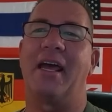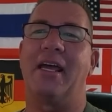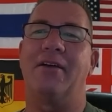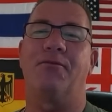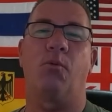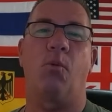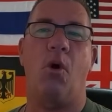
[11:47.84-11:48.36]

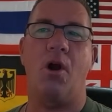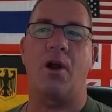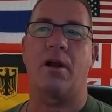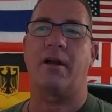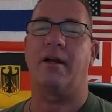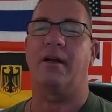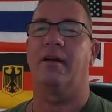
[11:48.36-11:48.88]
Dave
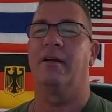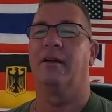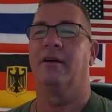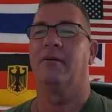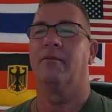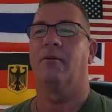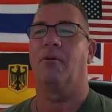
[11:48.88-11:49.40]
Work,
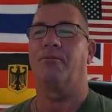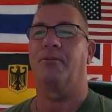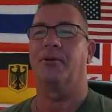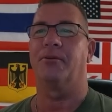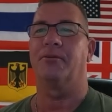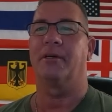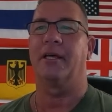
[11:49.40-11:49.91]

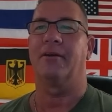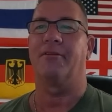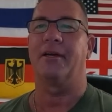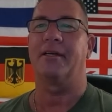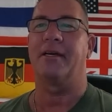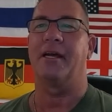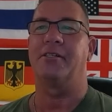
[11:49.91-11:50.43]
hopefully you get a
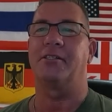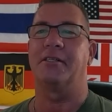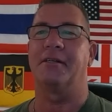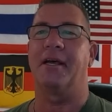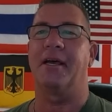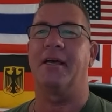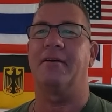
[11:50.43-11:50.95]

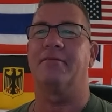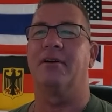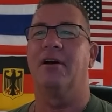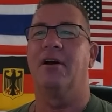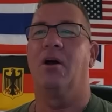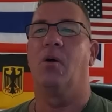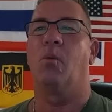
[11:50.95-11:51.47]
vacation, Dave.
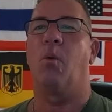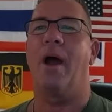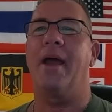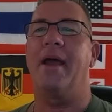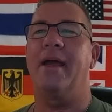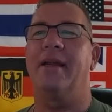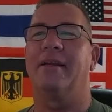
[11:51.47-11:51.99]

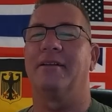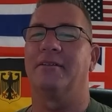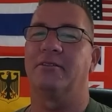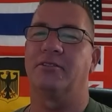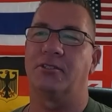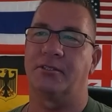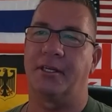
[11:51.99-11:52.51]
Wayne,
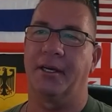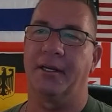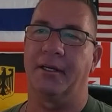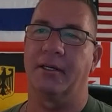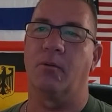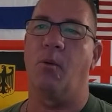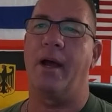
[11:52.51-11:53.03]
just
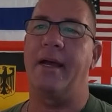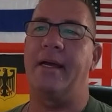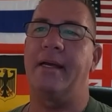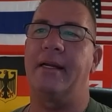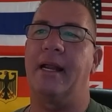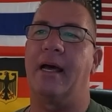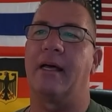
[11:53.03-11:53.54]
kidding.
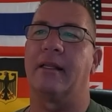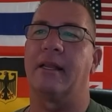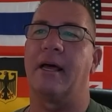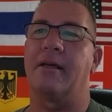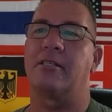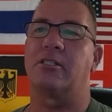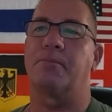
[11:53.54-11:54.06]
Wayne
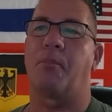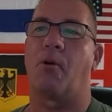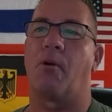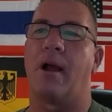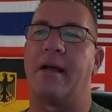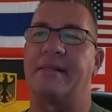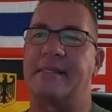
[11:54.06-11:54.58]

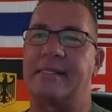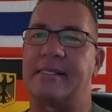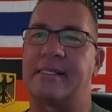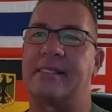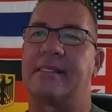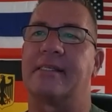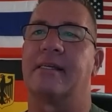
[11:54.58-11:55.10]

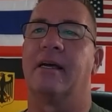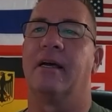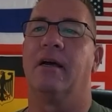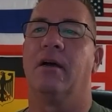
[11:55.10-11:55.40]
Lesperance.